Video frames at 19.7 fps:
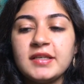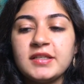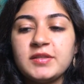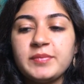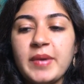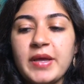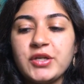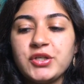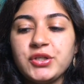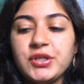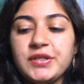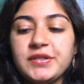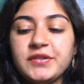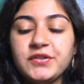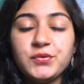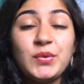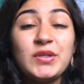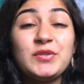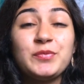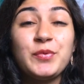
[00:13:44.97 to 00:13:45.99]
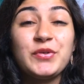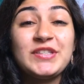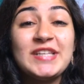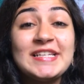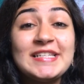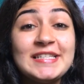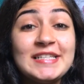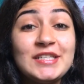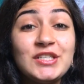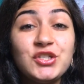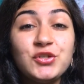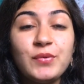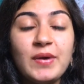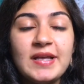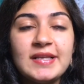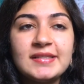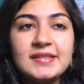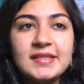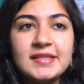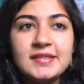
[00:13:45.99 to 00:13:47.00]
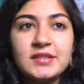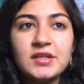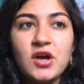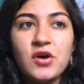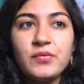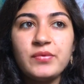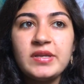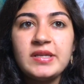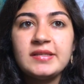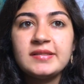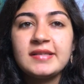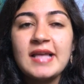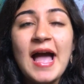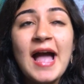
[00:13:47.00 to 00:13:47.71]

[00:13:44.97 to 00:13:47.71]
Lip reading: especially since what's presented to us isn't always